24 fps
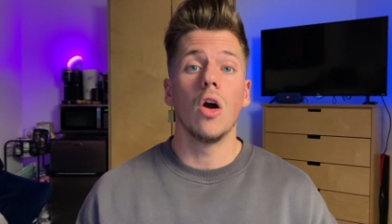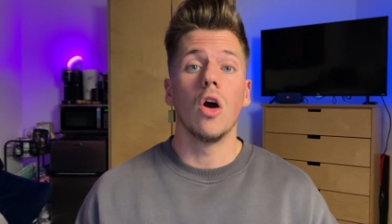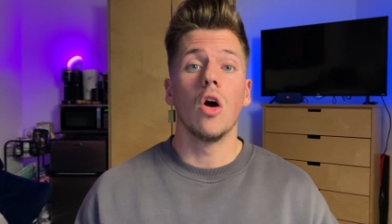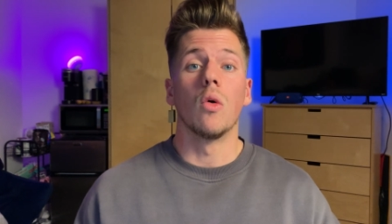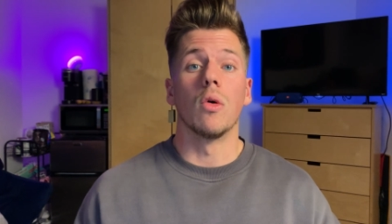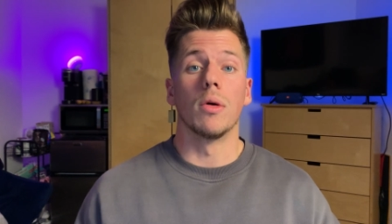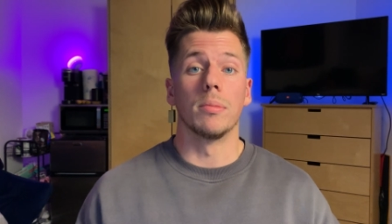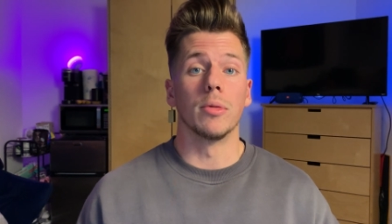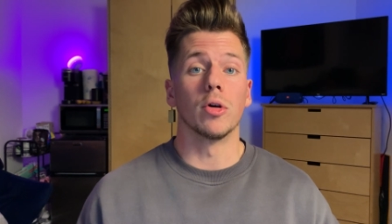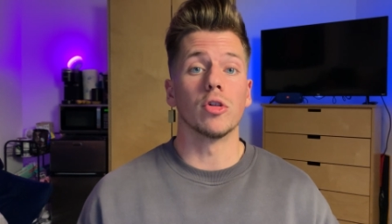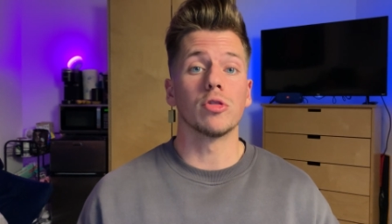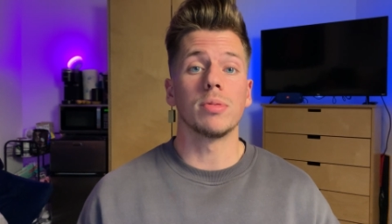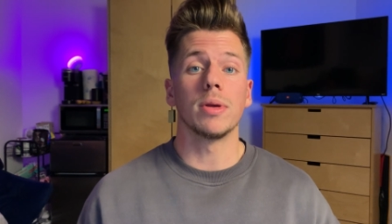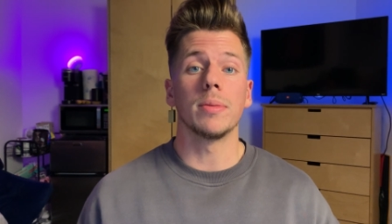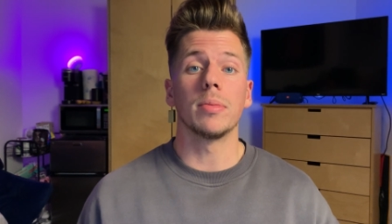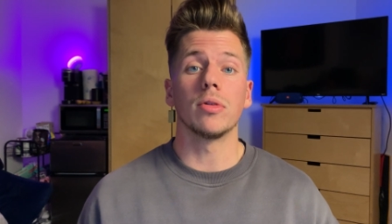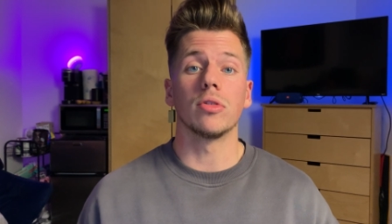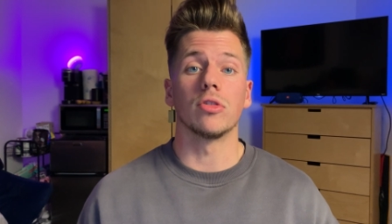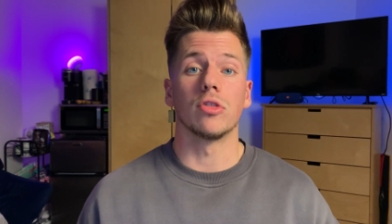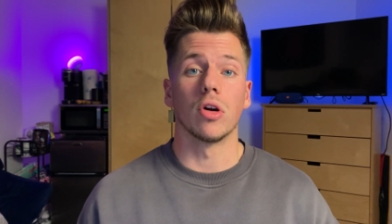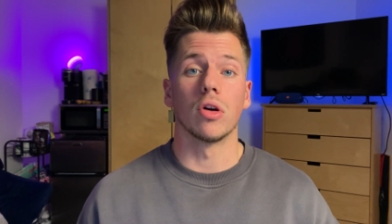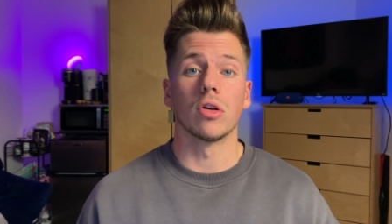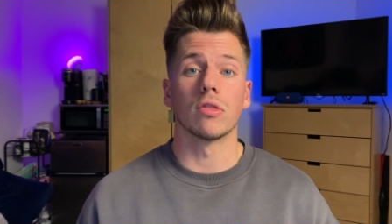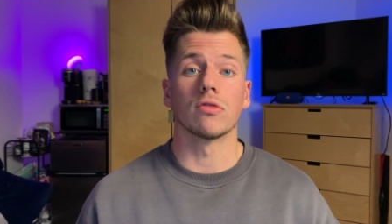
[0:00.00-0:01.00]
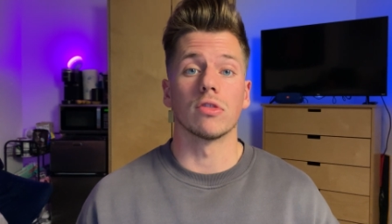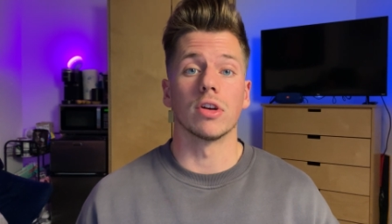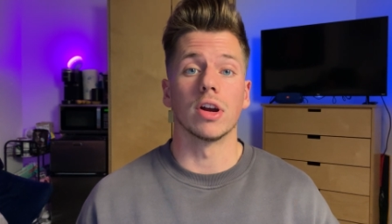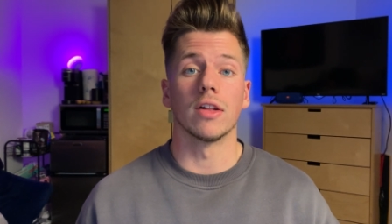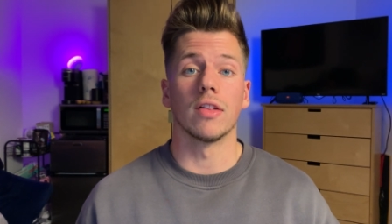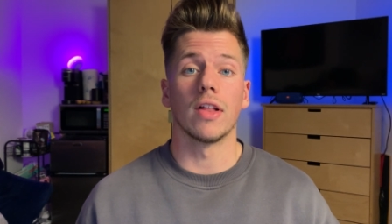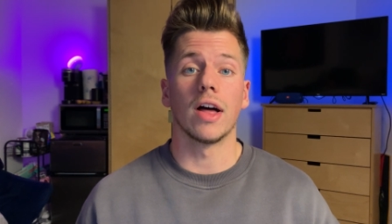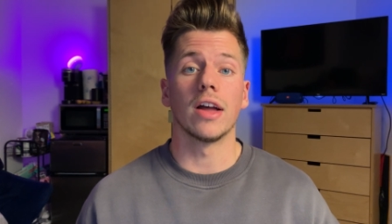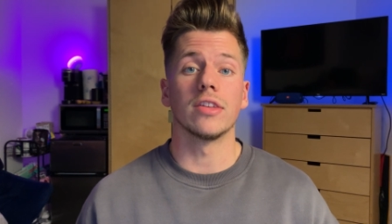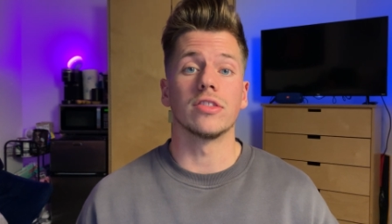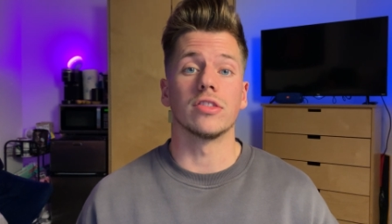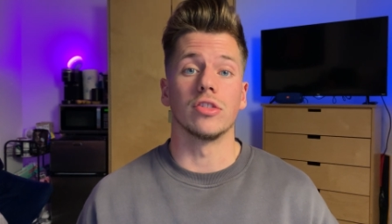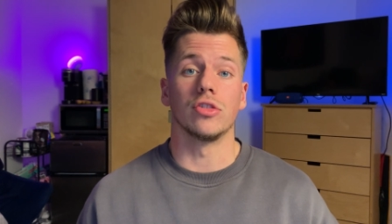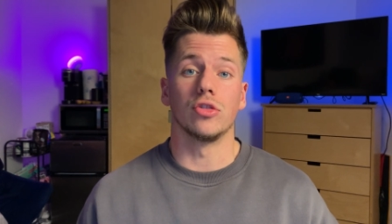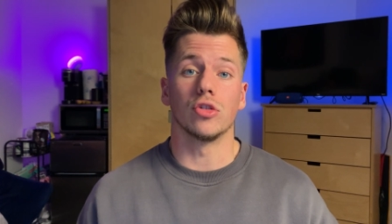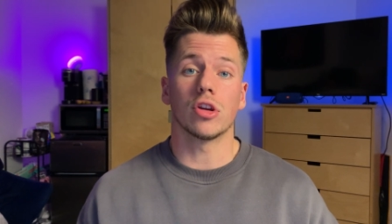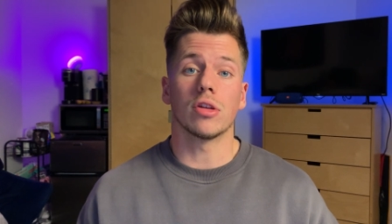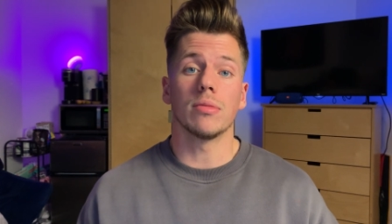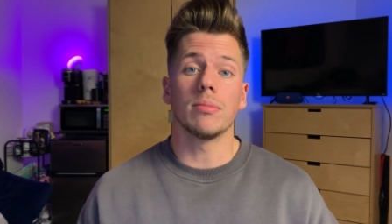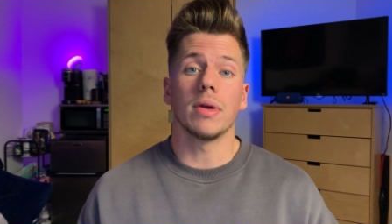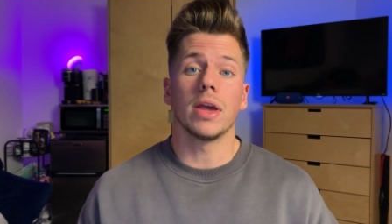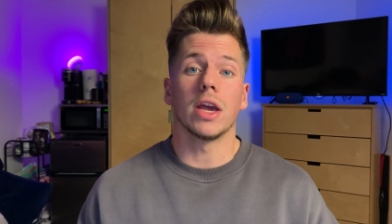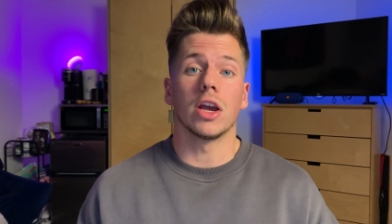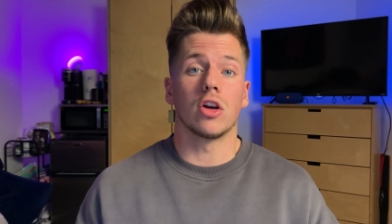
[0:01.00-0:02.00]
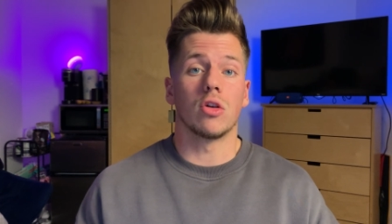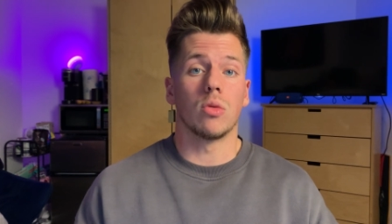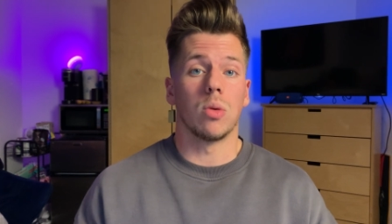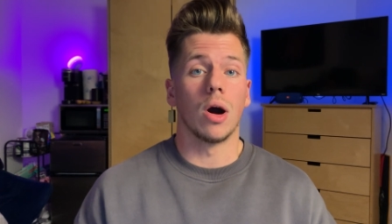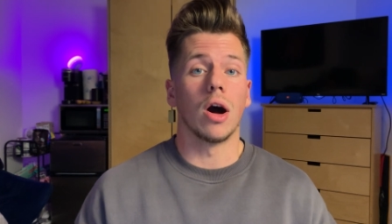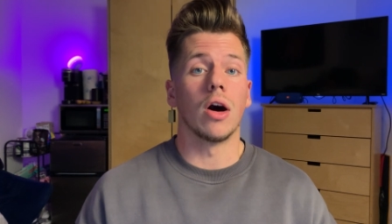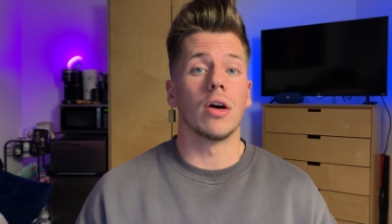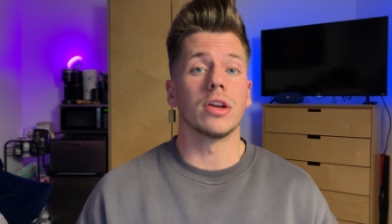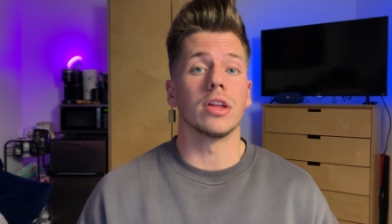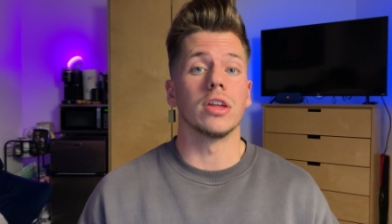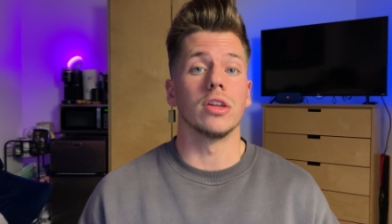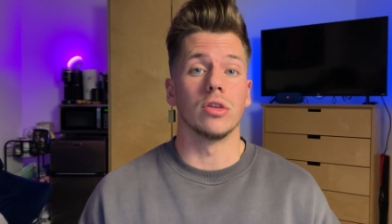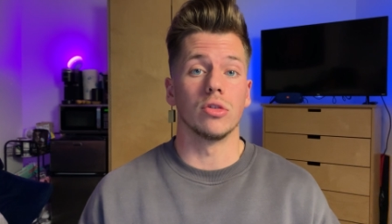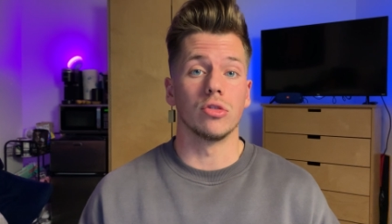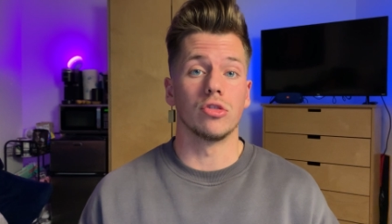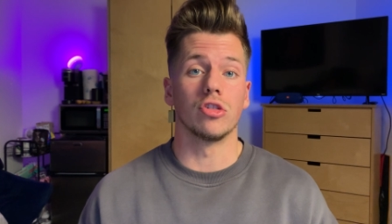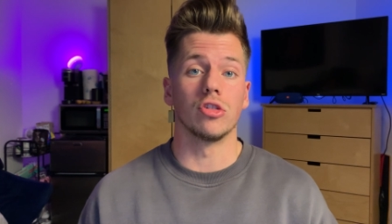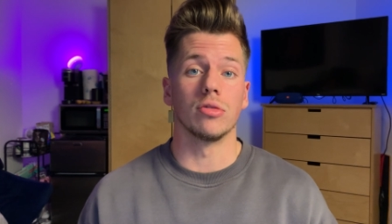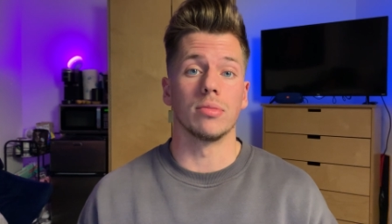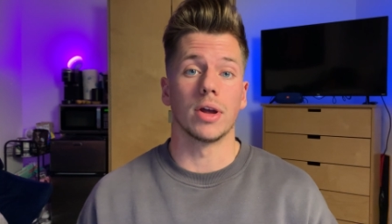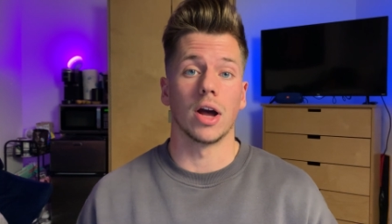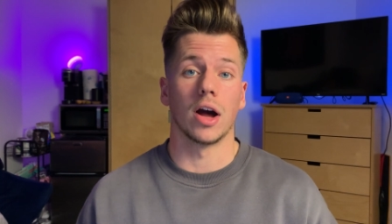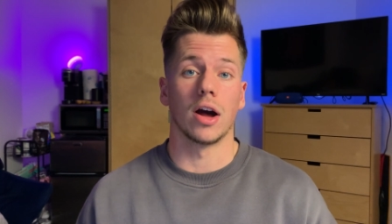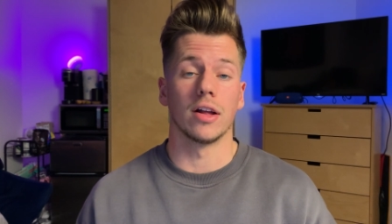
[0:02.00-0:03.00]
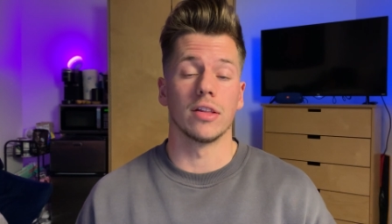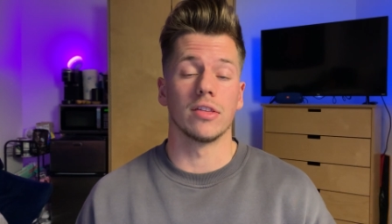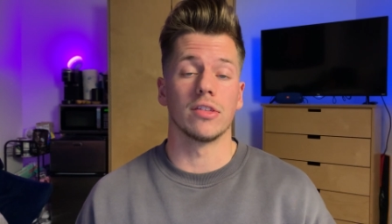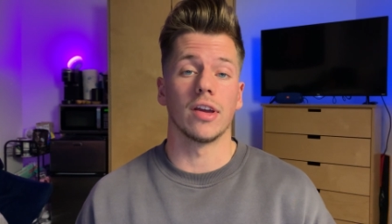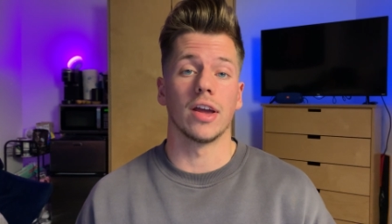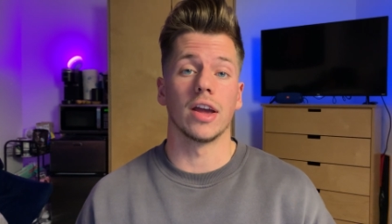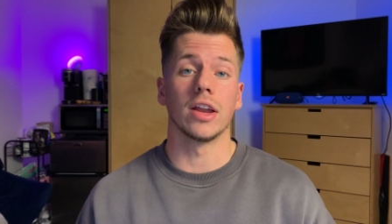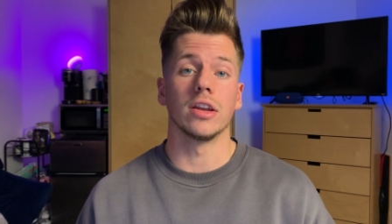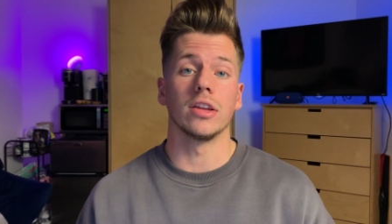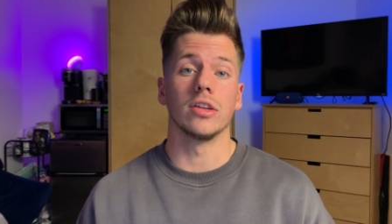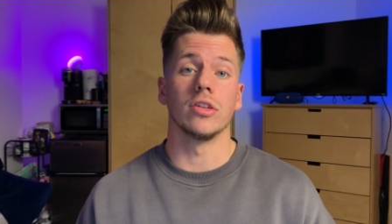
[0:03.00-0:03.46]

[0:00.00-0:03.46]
What most people don't realize is you can make quality YouTube content